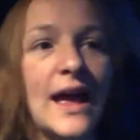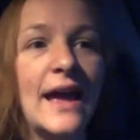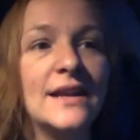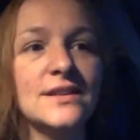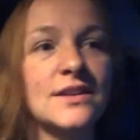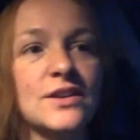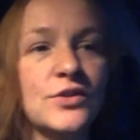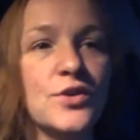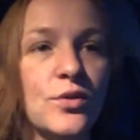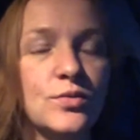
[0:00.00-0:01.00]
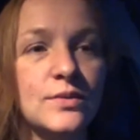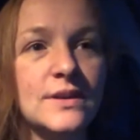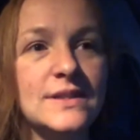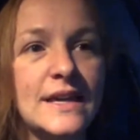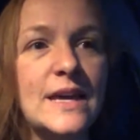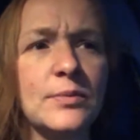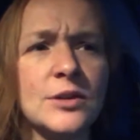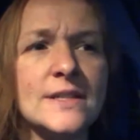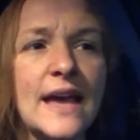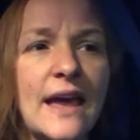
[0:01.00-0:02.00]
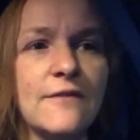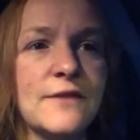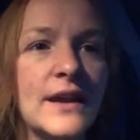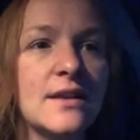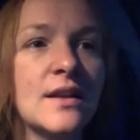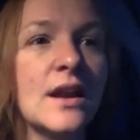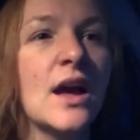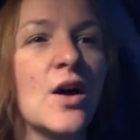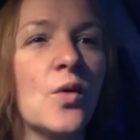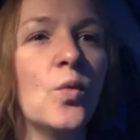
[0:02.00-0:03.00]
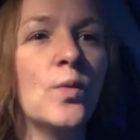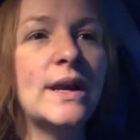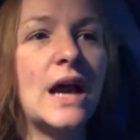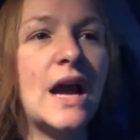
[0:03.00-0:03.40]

and you know, to keep her safe. And when